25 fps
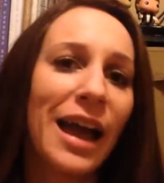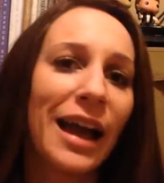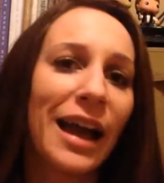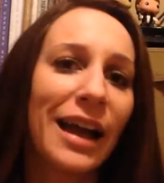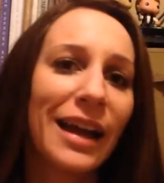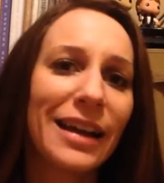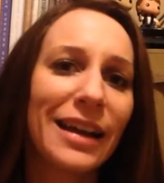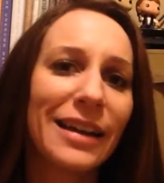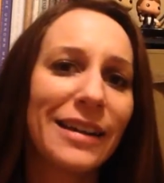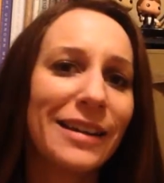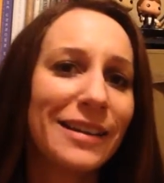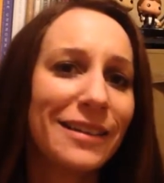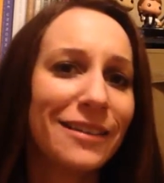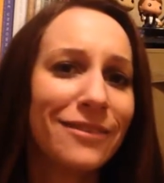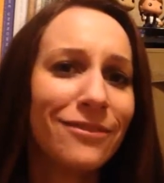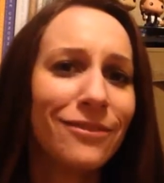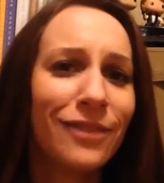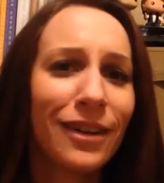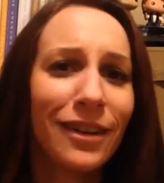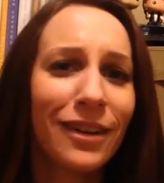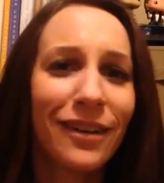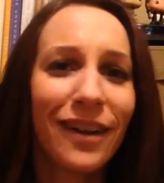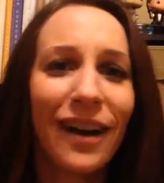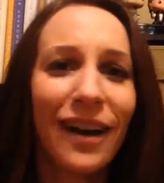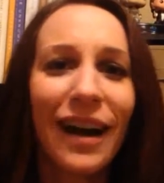and
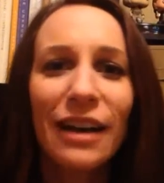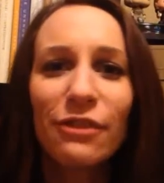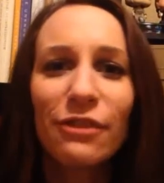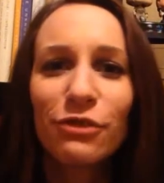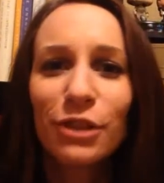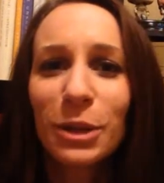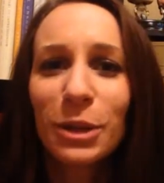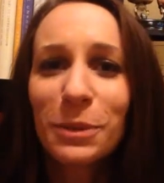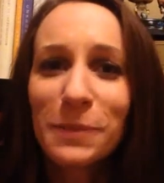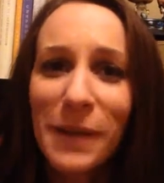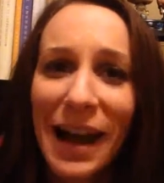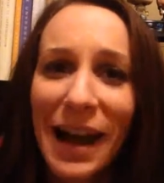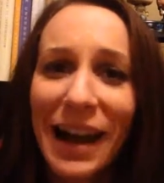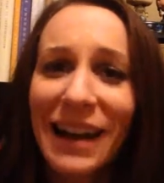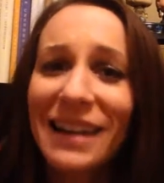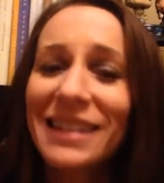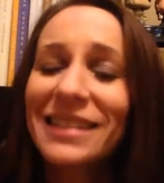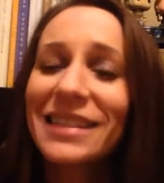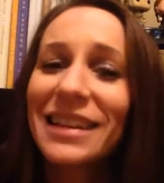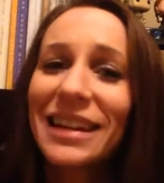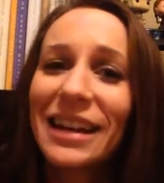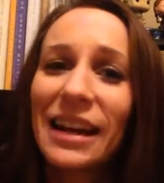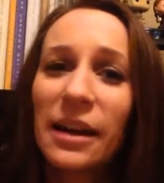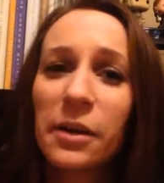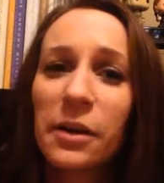I feel
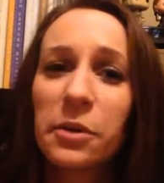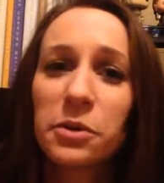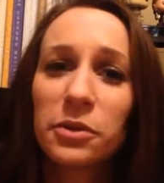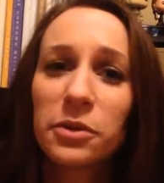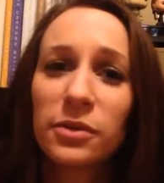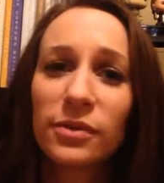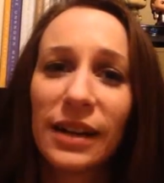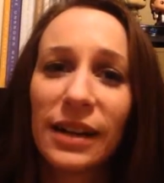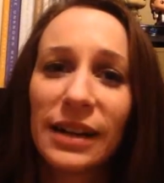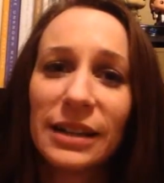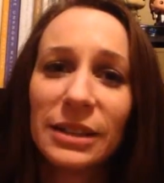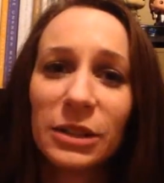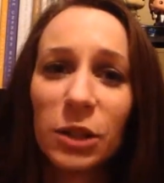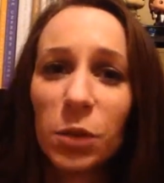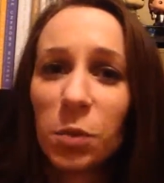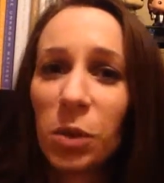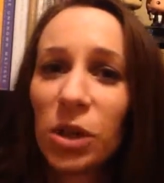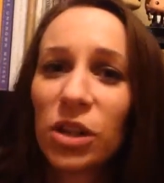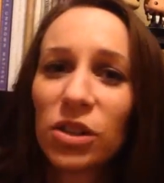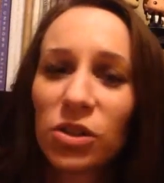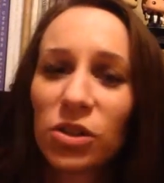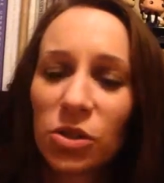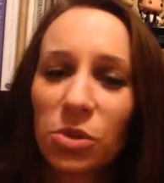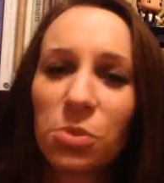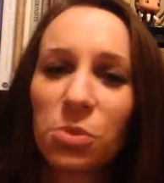bad that I was finally
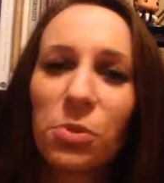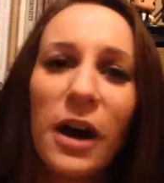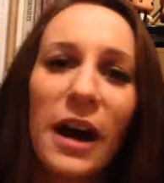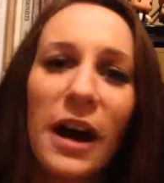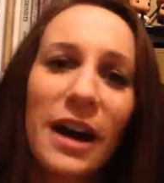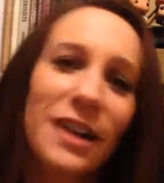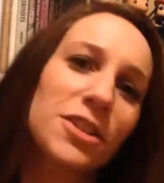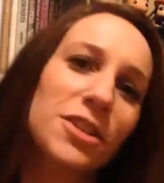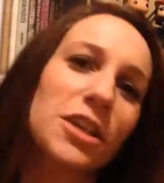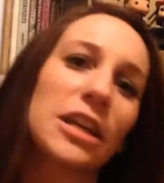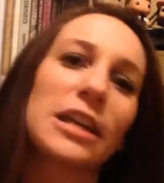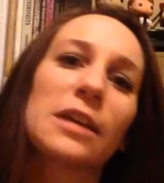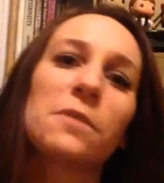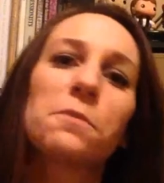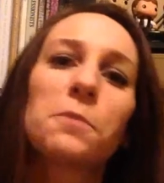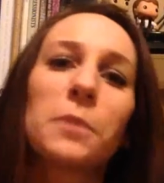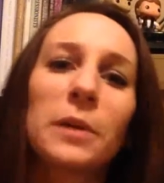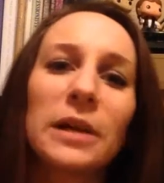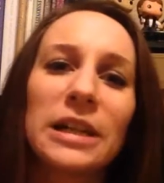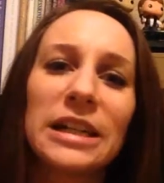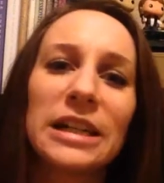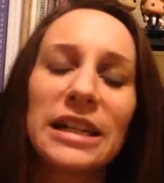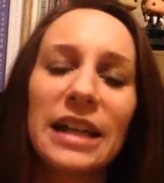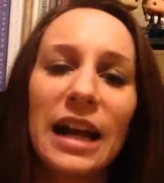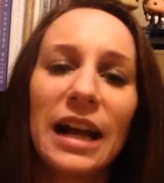pushed to watch it,
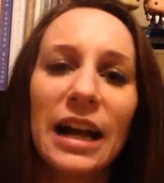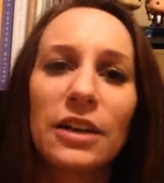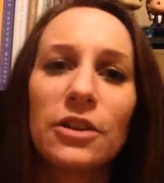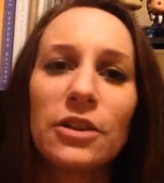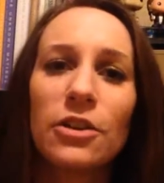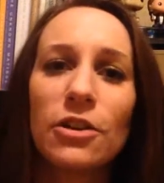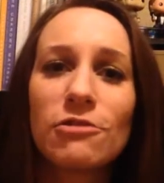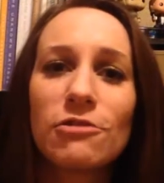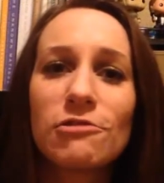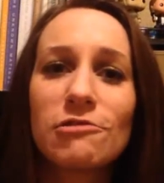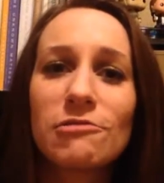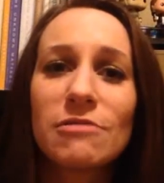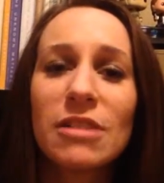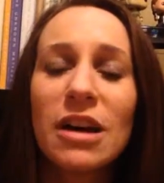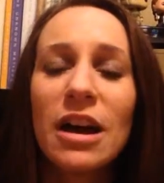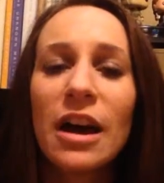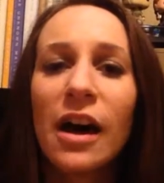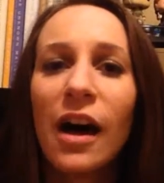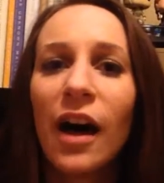but I know